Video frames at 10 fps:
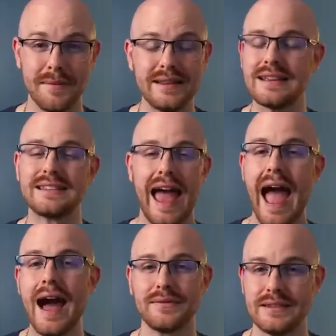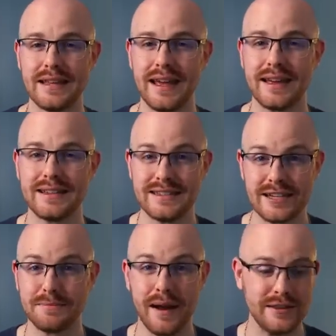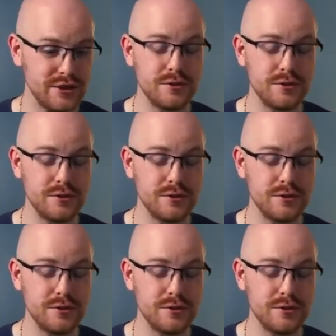and it doesn't have to take 6 months.